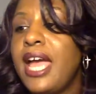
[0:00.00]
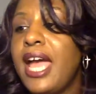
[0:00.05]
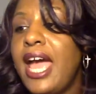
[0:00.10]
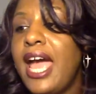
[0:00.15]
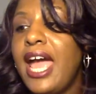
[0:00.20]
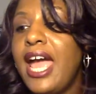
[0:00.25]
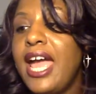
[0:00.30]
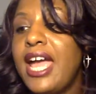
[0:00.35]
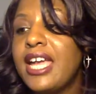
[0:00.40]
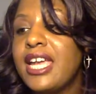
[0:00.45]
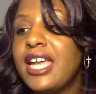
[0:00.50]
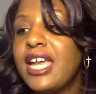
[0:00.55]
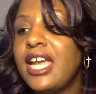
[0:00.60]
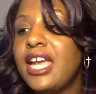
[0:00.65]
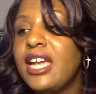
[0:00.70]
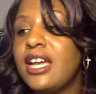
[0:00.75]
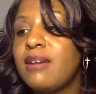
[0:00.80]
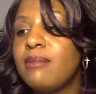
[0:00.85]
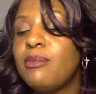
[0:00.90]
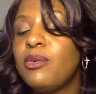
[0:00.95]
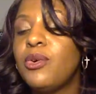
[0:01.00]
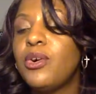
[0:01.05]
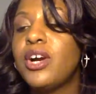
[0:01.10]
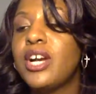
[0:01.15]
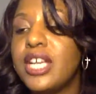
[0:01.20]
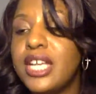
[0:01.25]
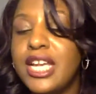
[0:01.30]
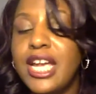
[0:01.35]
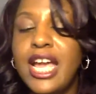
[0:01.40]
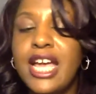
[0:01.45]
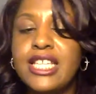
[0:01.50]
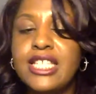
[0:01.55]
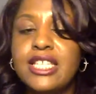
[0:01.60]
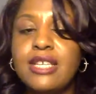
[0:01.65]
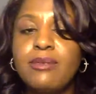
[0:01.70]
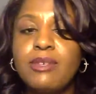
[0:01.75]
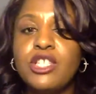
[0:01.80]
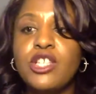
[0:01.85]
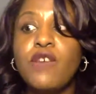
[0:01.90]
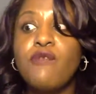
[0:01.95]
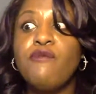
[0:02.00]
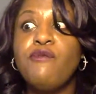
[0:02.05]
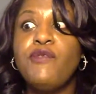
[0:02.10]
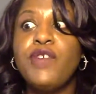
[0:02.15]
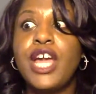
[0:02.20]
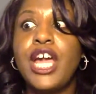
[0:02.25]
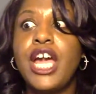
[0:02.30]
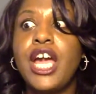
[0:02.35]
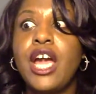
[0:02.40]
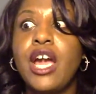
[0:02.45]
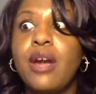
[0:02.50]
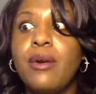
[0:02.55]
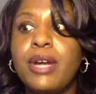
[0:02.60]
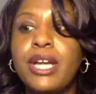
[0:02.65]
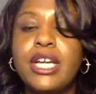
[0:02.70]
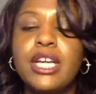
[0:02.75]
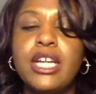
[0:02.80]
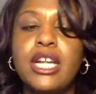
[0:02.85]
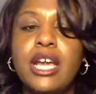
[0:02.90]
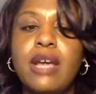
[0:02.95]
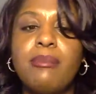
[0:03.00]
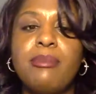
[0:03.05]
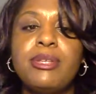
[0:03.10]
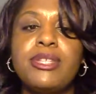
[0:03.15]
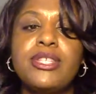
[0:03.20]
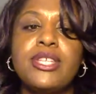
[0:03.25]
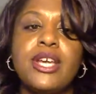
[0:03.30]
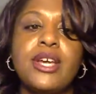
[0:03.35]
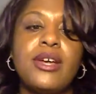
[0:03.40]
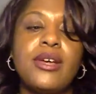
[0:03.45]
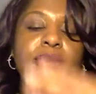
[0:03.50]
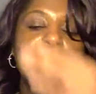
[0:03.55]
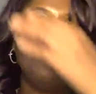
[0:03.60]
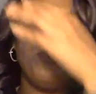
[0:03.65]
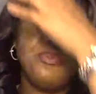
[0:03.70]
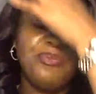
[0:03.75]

Hey, King Amore. Yes, it was a very good episode.